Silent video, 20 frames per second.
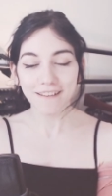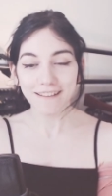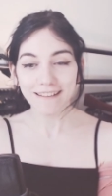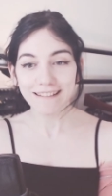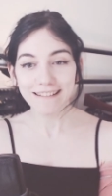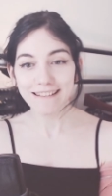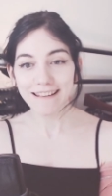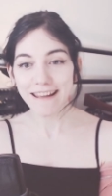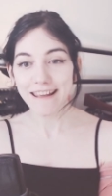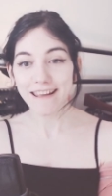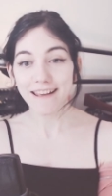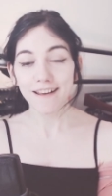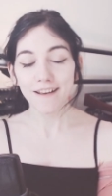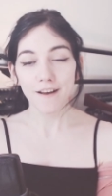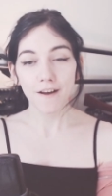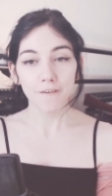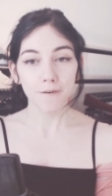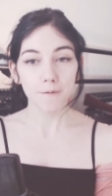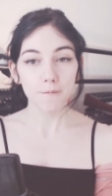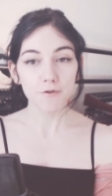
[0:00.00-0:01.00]
Z
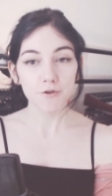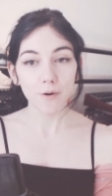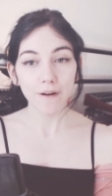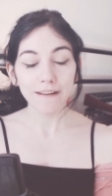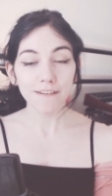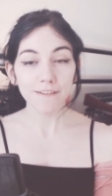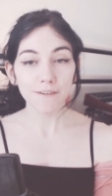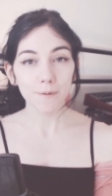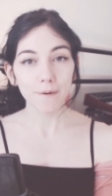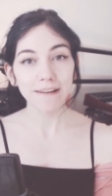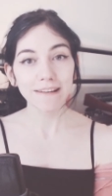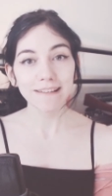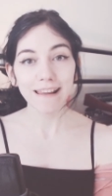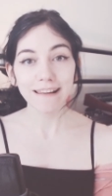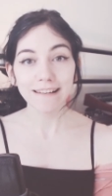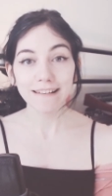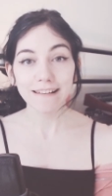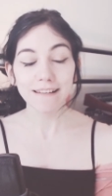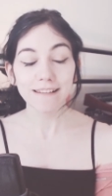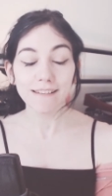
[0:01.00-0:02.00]
from
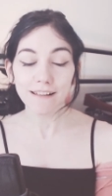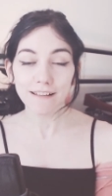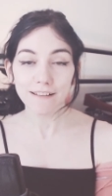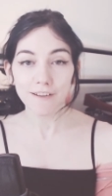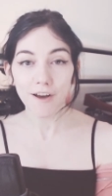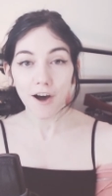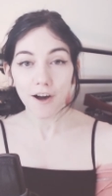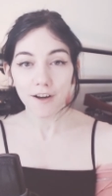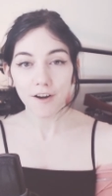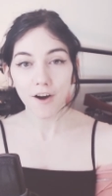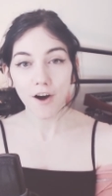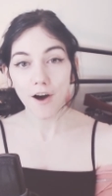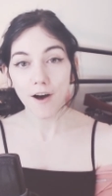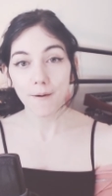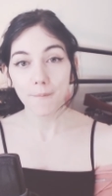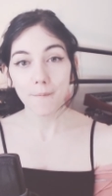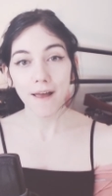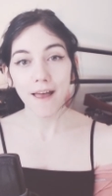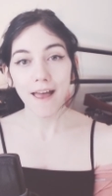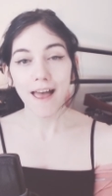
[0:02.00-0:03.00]

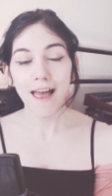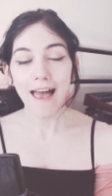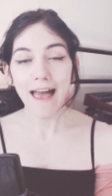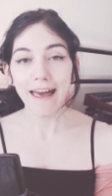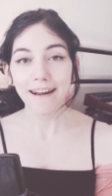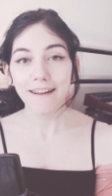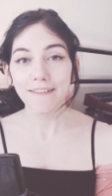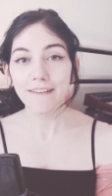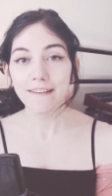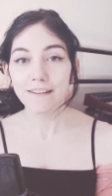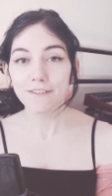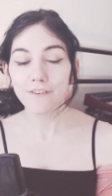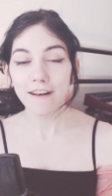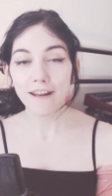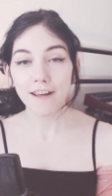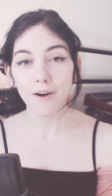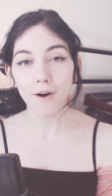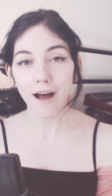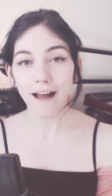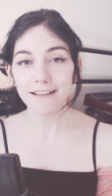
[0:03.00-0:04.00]
transvoicelessons.com. And in this
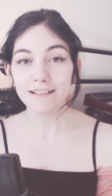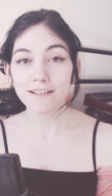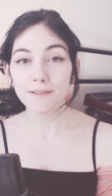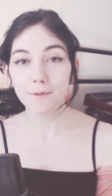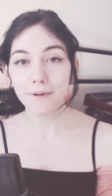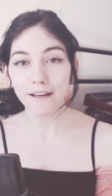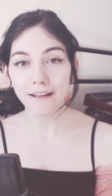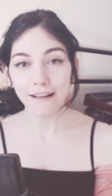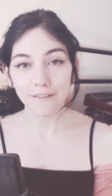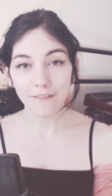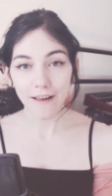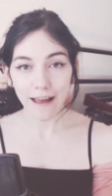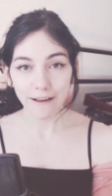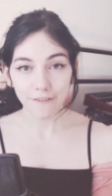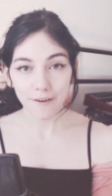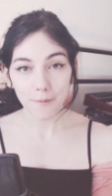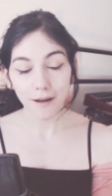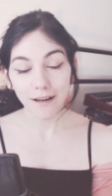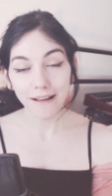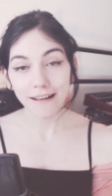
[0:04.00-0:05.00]
video, I just want to give
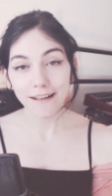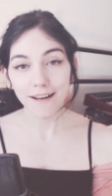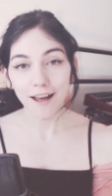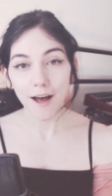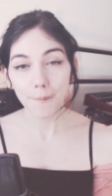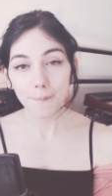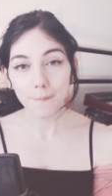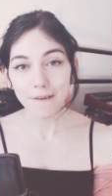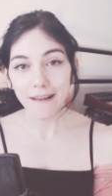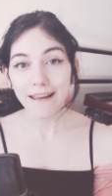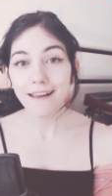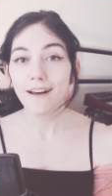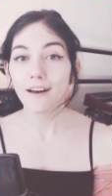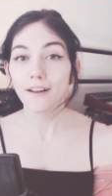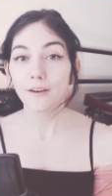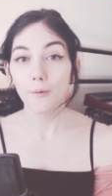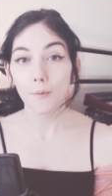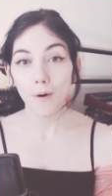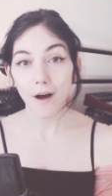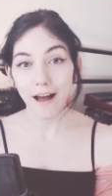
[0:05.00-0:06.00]
everybody an update
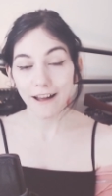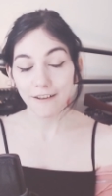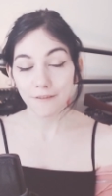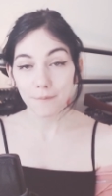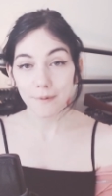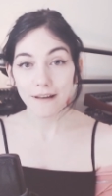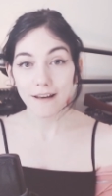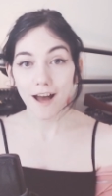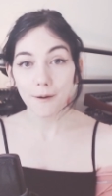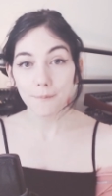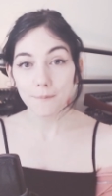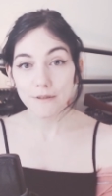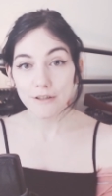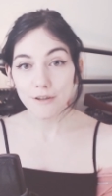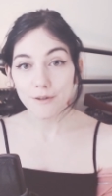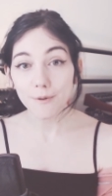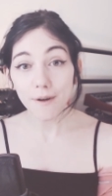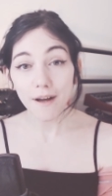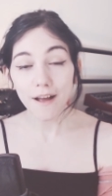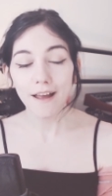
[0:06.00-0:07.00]
on what I've been up
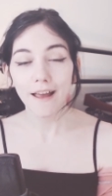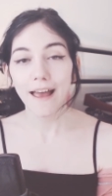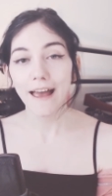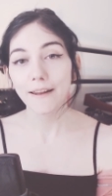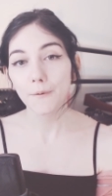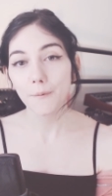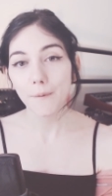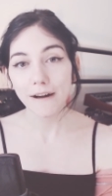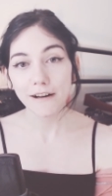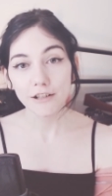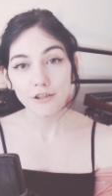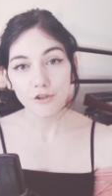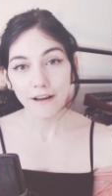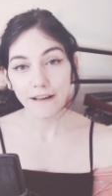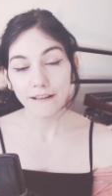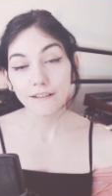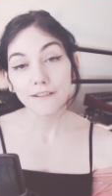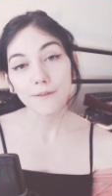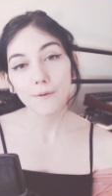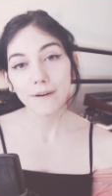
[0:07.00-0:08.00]
to and where
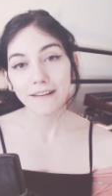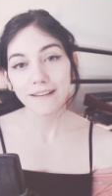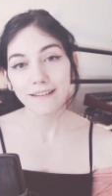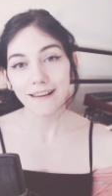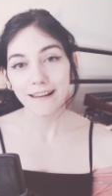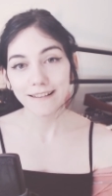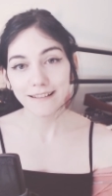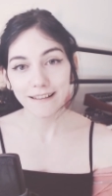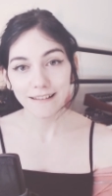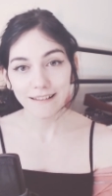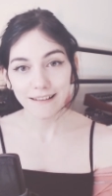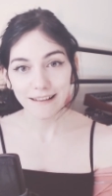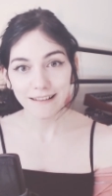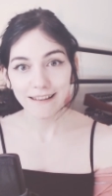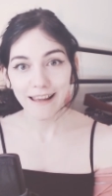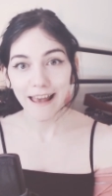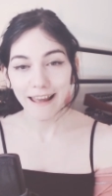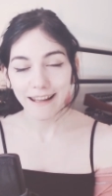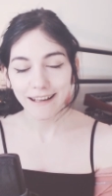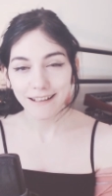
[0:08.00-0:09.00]
Trans Voice Lessons is
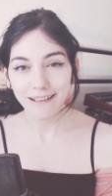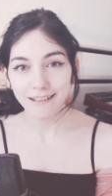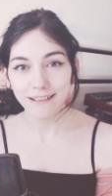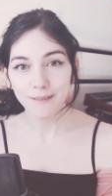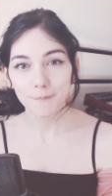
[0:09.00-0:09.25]
headed.